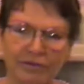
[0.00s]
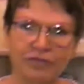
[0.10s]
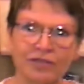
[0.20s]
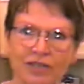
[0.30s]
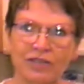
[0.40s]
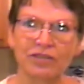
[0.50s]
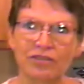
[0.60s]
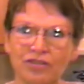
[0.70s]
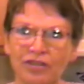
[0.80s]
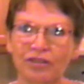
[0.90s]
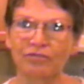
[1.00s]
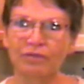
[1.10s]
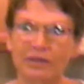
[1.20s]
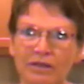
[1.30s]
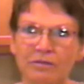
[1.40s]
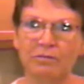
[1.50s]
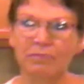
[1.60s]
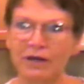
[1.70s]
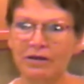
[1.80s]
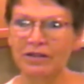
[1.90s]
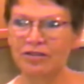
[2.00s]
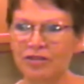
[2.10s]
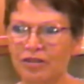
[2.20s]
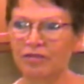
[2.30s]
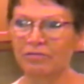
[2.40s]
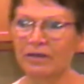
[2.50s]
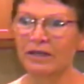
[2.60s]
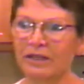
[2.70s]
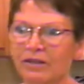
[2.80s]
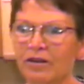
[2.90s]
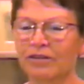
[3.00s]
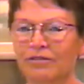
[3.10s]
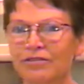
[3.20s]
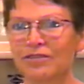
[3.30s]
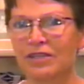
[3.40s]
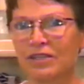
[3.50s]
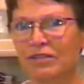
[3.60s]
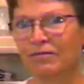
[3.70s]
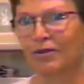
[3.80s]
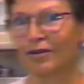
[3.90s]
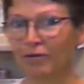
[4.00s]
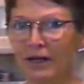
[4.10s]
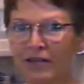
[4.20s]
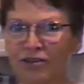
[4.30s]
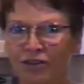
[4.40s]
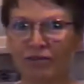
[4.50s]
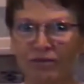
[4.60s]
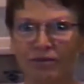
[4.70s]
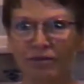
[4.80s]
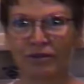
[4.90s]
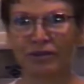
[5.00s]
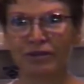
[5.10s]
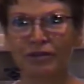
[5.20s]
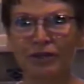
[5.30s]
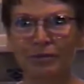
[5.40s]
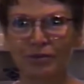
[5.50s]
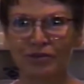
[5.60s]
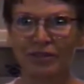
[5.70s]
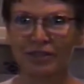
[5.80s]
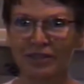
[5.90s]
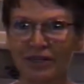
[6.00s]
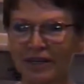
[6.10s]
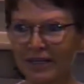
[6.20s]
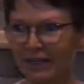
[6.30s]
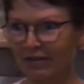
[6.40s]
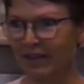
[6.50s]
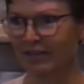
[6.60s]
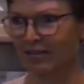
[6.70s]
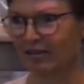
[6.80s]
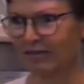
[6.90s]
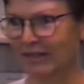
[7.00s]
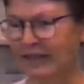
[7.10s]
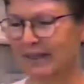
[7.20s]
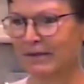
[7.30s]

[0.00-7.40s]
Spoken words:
of Lucy's children, married children, and all of Lucy's 4 grandchildren who are adorable. She has darling grandchildren.